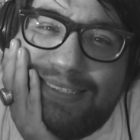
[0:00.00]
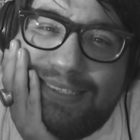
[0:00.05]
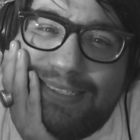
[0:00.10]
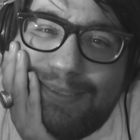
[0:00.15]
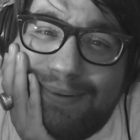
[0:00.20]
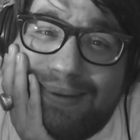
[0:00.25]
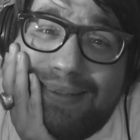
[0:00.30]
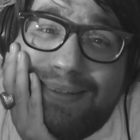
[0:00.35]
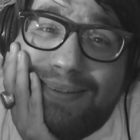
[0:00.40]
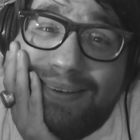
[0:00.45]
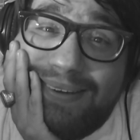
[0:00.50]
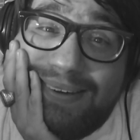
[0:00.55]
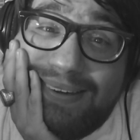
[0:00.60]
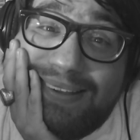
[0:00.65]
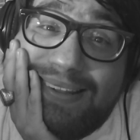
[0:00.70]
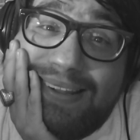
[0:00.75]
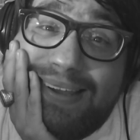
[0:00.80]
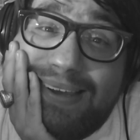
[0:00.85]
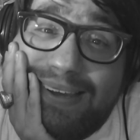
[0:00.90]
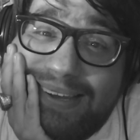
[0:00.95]
Do I
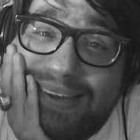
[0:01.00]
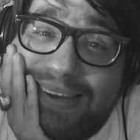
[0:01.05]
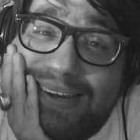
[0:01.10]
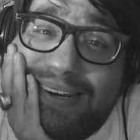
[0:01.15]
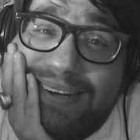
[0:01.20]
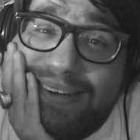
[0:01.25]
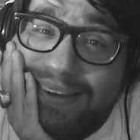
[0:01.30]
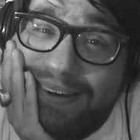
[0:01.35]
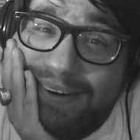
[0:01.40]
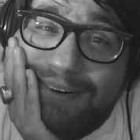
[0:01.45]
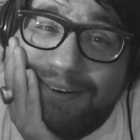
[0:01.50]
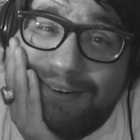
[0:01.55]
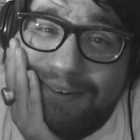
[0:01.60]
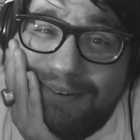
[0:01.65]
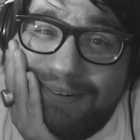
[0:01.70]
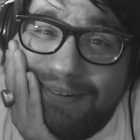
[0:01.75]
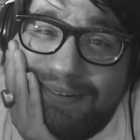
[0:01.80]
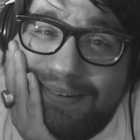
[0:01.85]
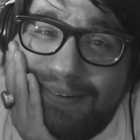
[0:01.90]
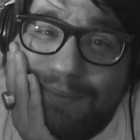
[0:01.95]
look like I
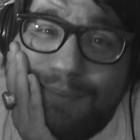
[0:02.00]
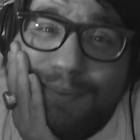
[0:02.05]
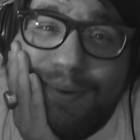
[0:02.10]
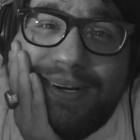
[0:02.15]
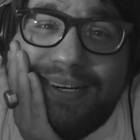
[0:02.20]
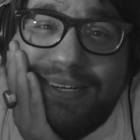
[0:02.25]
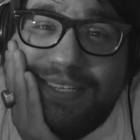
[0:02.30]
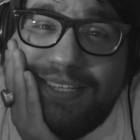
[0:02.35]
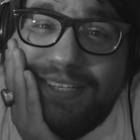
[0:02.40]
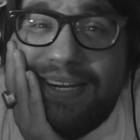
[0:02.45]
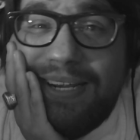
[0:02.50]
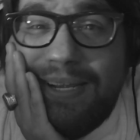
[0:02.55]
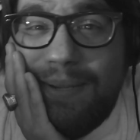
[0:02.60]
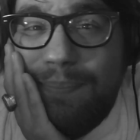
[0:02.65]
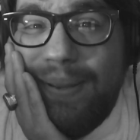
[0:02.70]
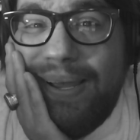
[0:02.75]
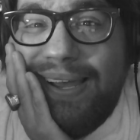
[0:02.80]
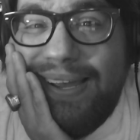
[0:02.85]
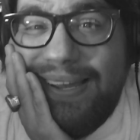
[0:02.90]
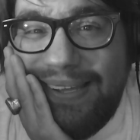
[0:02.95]
know what a
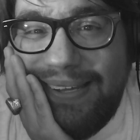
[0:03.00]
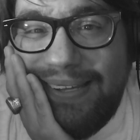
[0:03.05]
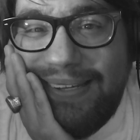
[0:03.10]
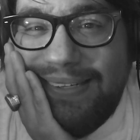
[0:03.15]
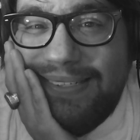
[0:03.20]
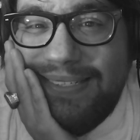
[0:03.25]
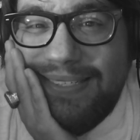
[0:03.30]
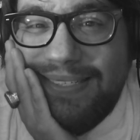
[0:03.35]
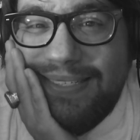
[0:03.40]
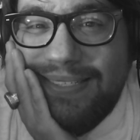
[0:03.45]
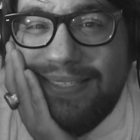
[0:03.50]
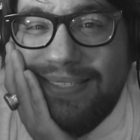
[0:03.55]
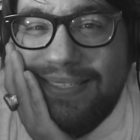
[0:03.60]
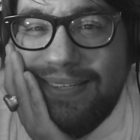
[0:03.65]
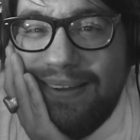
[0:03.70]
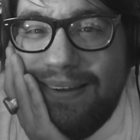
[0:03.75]
JPEG is?